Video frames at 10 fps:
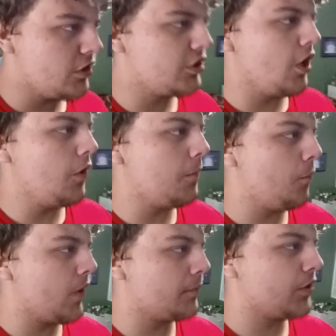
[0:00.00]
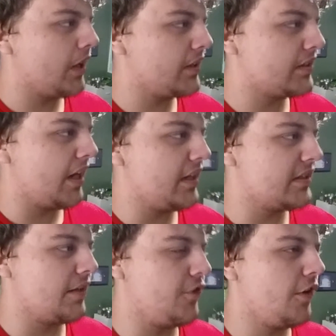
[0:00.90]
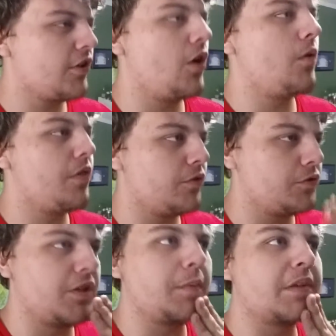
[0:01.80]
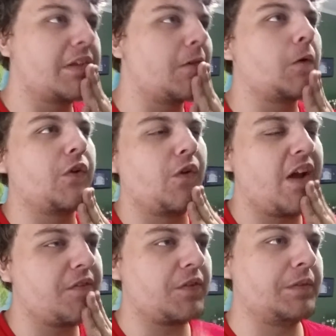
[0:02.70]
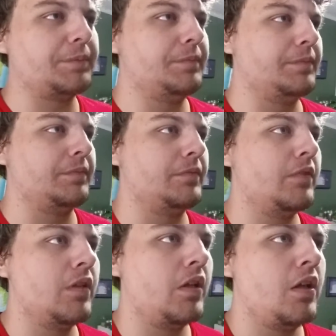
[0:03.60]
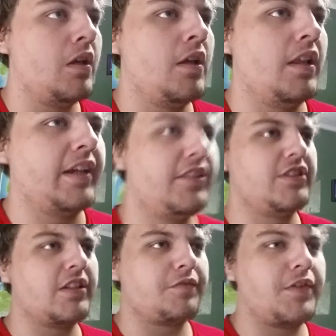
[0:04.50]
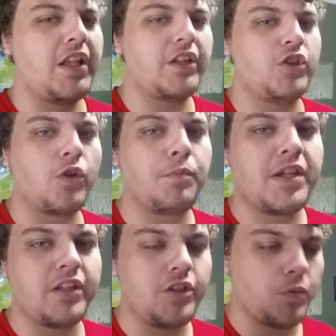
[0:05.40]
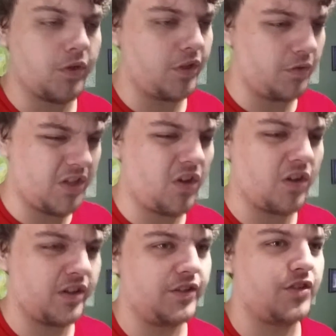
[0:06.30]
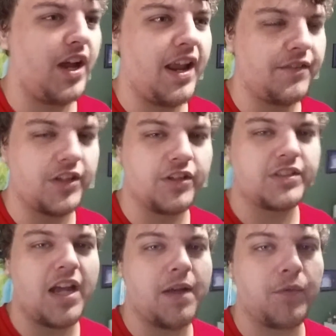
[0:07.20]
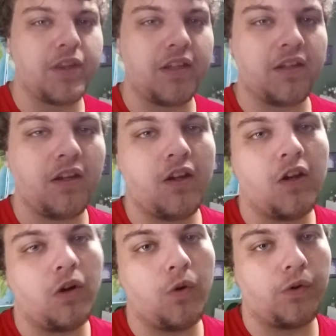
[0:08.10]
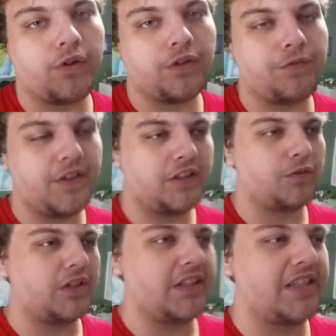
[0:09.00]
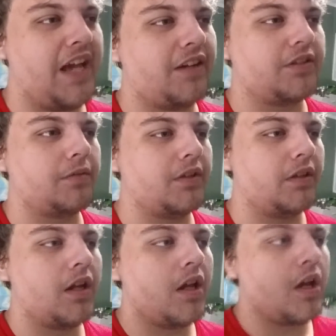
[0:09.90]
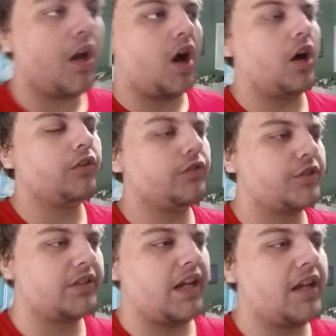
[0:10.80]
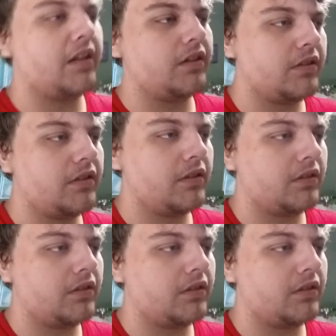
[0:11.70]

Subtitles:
So, what I'm trying to say is that if you're ever going through something, or you're ever, like, it just doesn't feel like you're being you, or, you know, it's hard, and you're not having a good time with it, or you're feeling really sad or something, understand